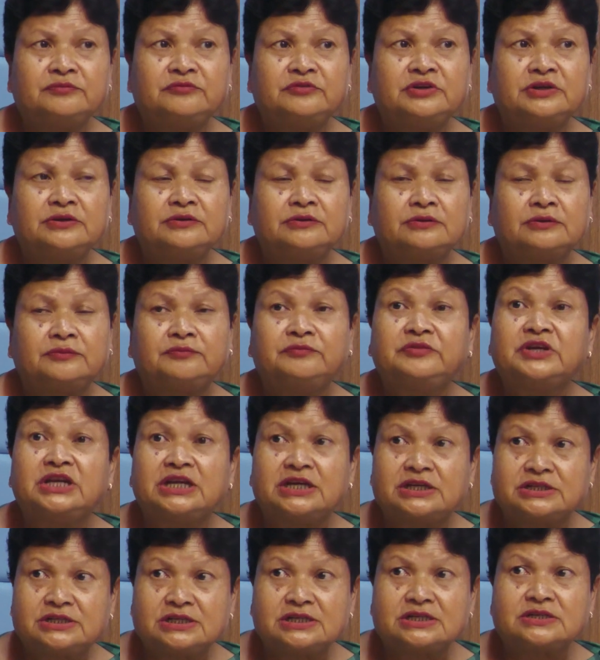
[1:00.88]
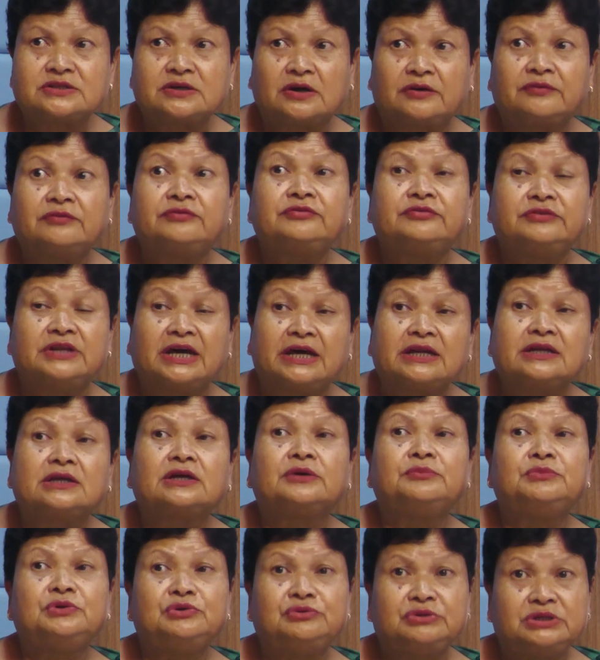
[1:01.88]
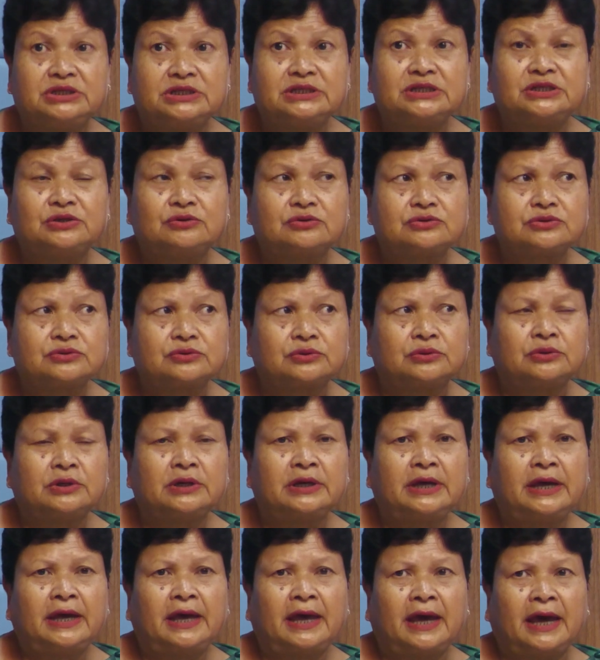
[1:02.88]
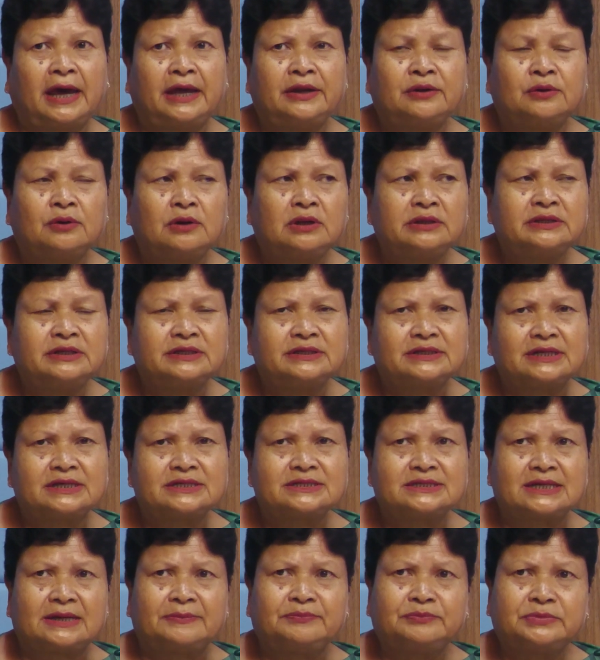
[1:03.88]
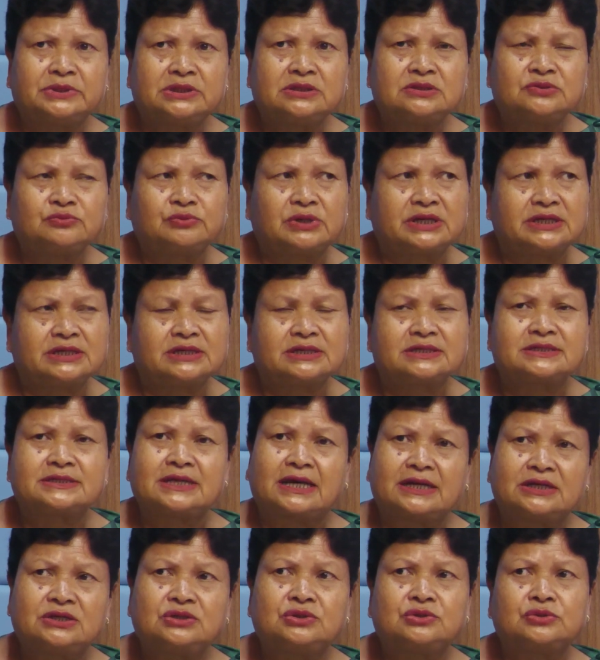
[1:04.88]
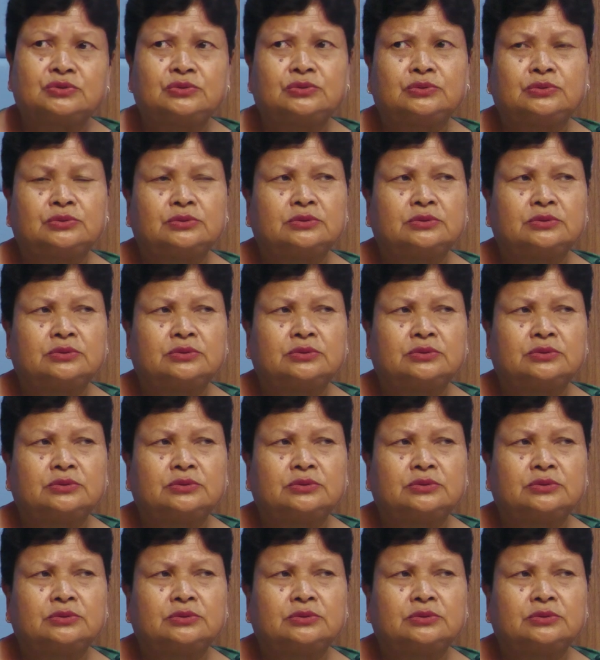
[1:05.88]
villages of that community also, and all the test samples were sent to